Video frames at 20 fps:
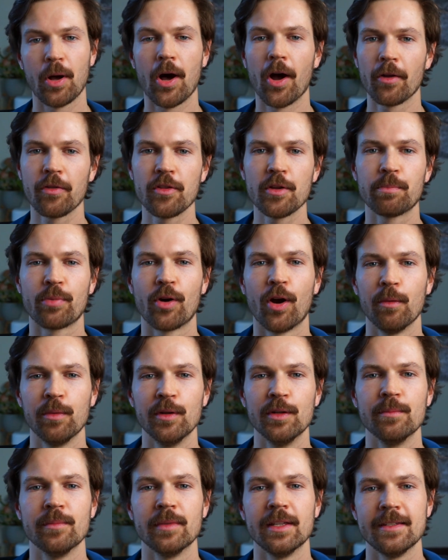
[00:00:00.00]
Part of the
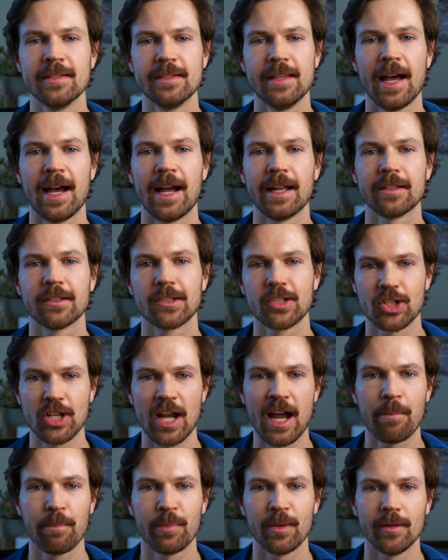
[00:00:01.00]
problem is that
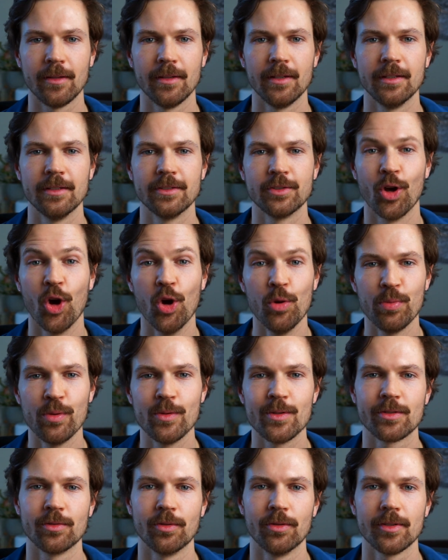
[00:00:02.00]
SHAP is open
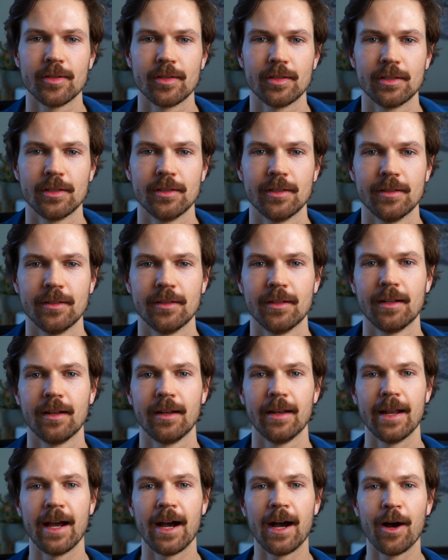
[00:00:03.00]
source.
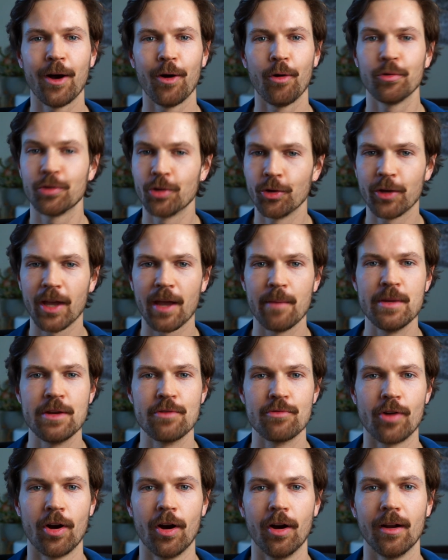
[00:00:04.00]
Now, don't get me
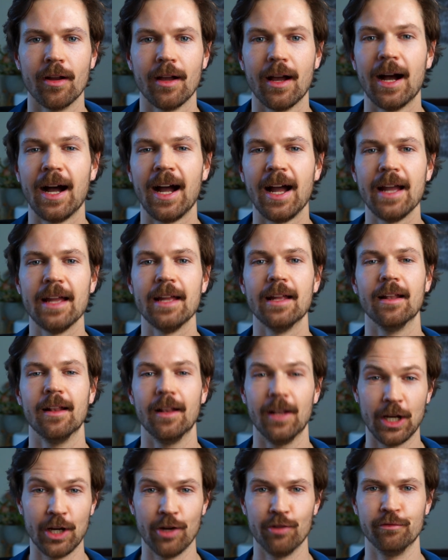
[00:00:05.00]
wrong, I
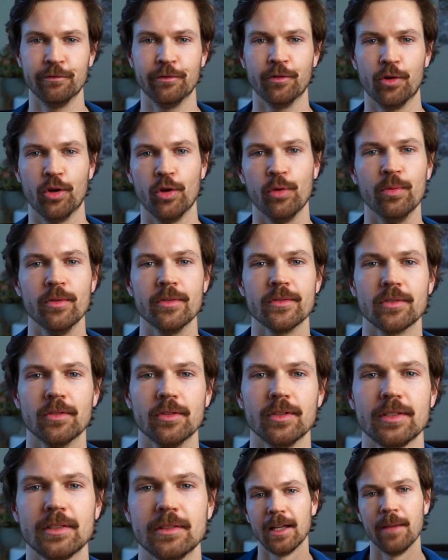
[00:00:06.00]
love open
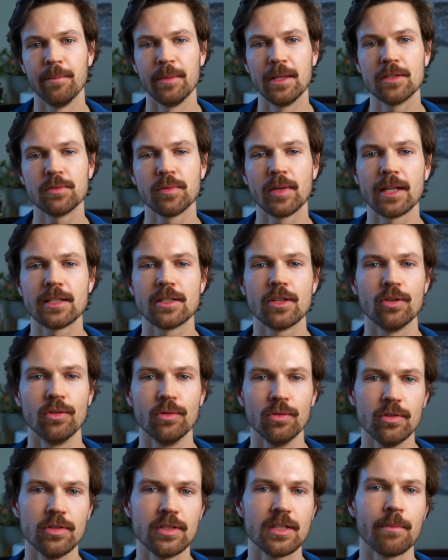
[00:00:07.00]
source. It means we get to
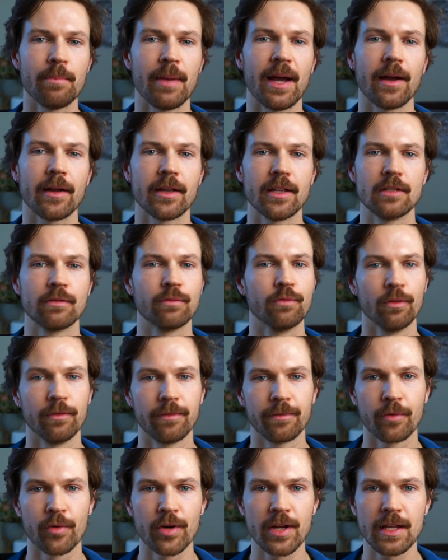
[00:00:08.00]
use the package for
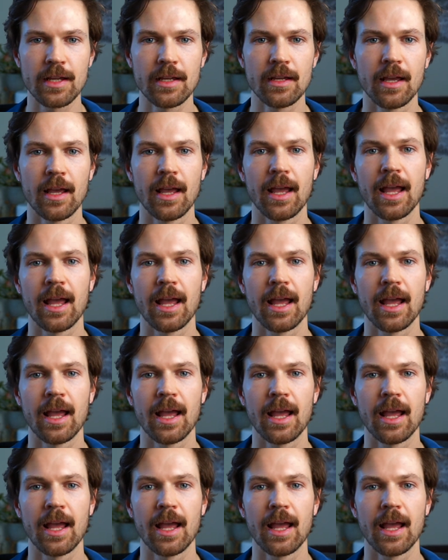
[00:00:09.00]
free